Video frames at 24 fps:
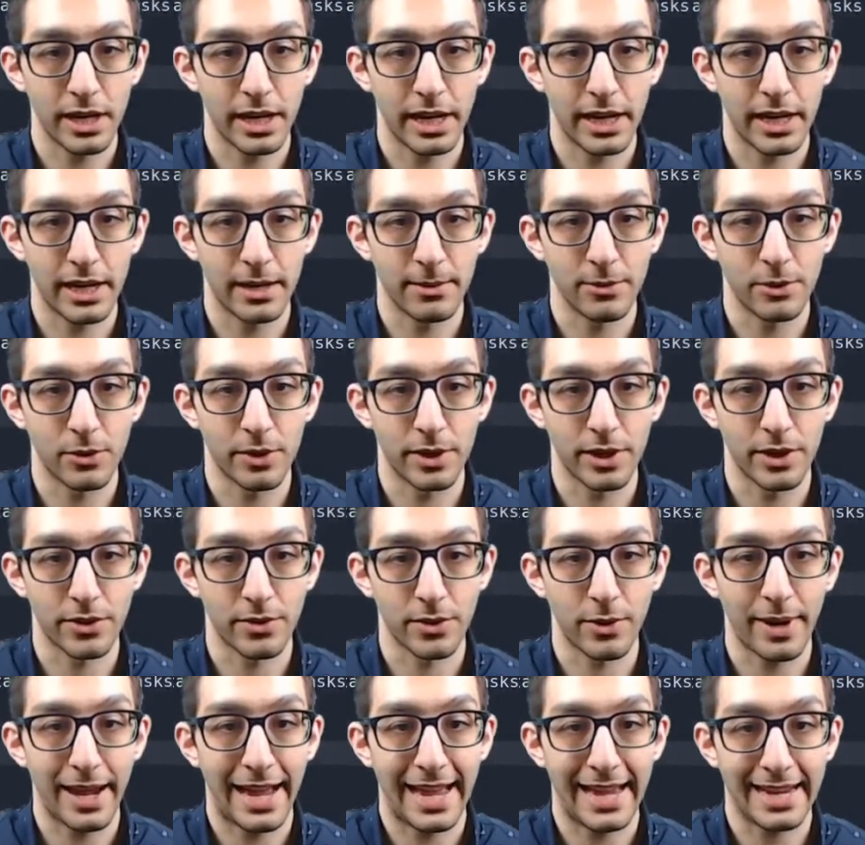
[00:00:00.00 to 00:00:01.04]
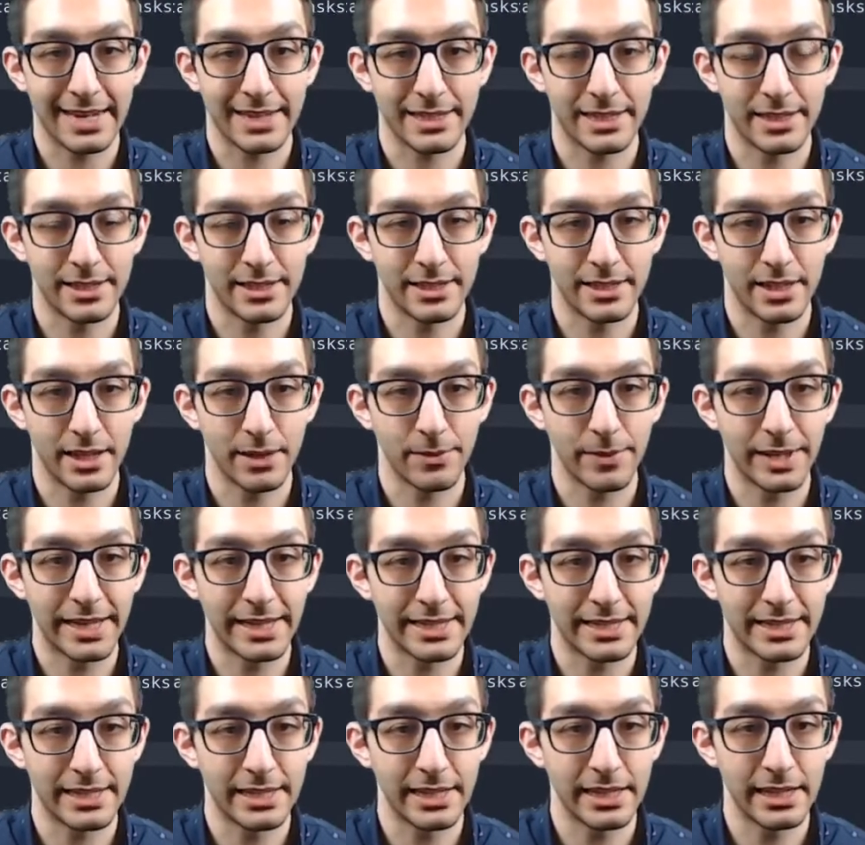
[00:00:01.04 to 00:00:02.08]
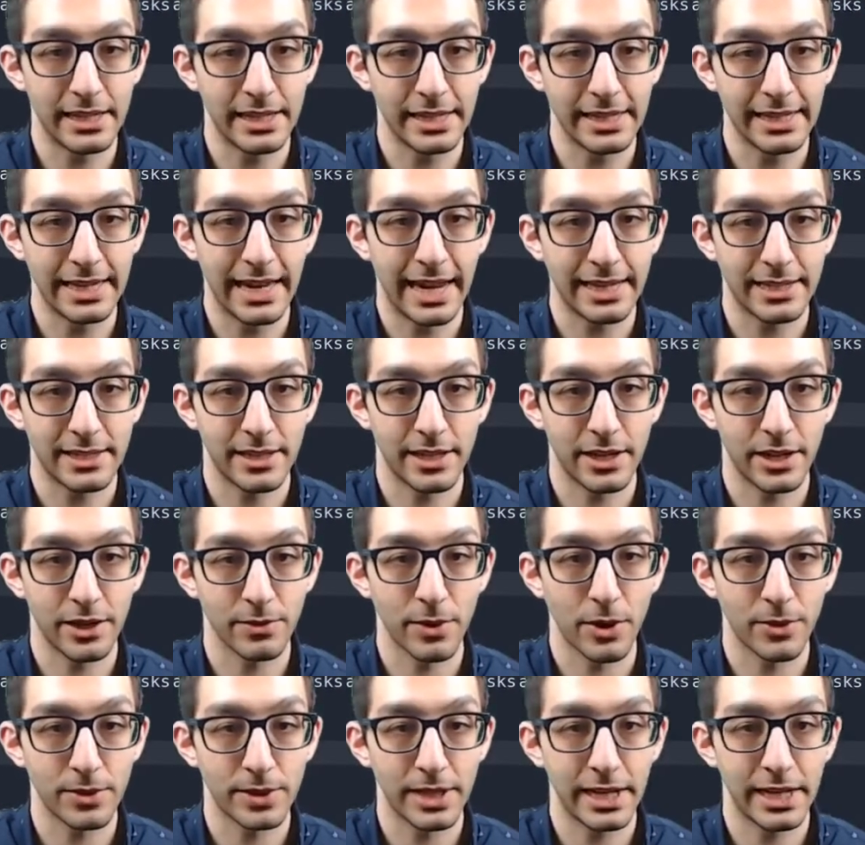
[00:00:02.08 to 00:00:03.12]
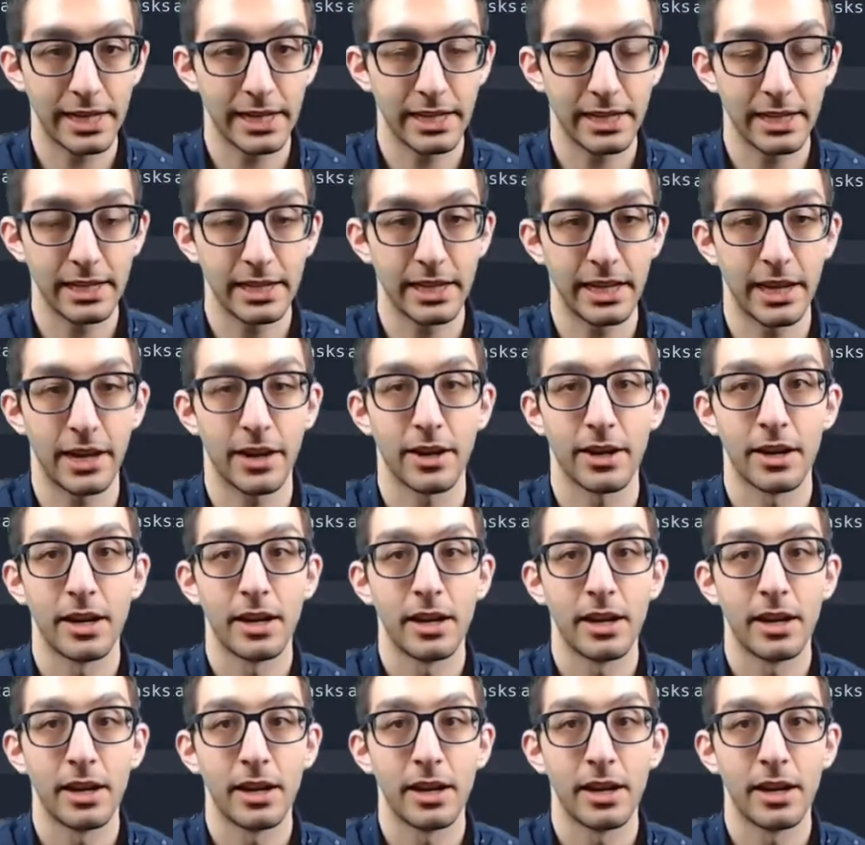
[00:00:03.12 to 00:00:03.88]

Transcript: and I'm going to throw axes, and we can see that yes, they're rotating in the air.